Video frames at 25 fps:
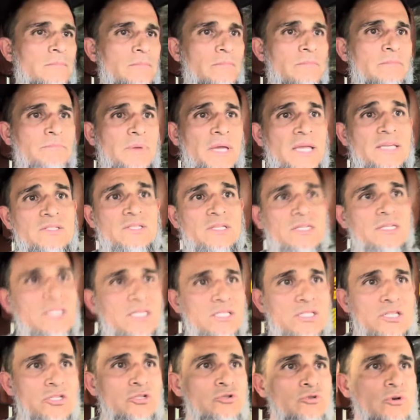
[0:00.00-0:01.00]
Basically
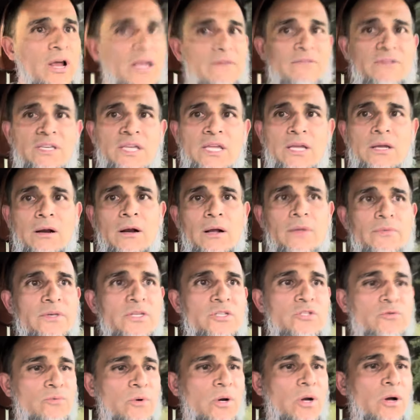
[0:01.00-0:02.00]
just driving here on
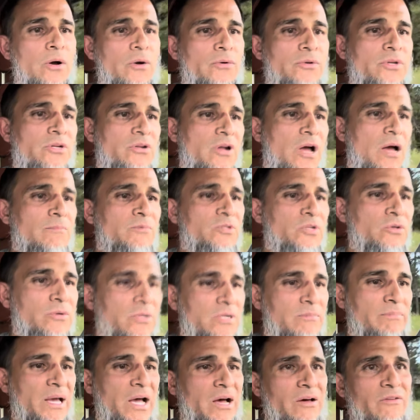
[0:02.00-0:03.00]
this road, you know, I'm doing
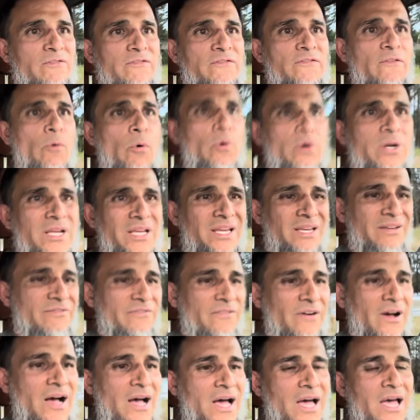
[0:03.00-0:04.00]
about
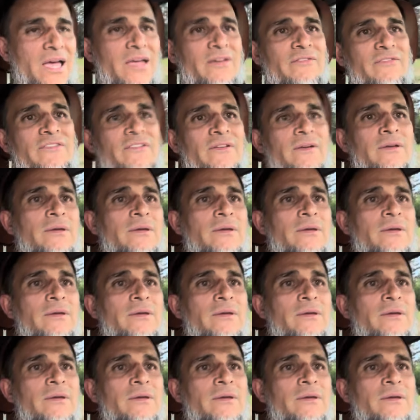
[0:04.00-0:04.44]
45